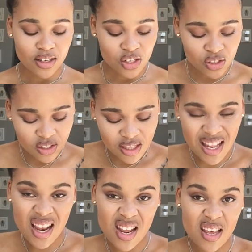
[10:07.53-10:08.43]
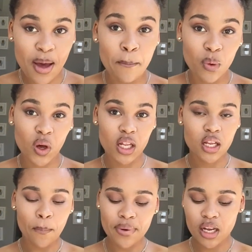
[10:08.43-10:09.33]
It's none kaporane.
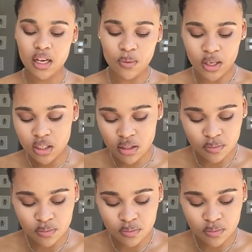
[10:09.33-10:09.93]
But anyways.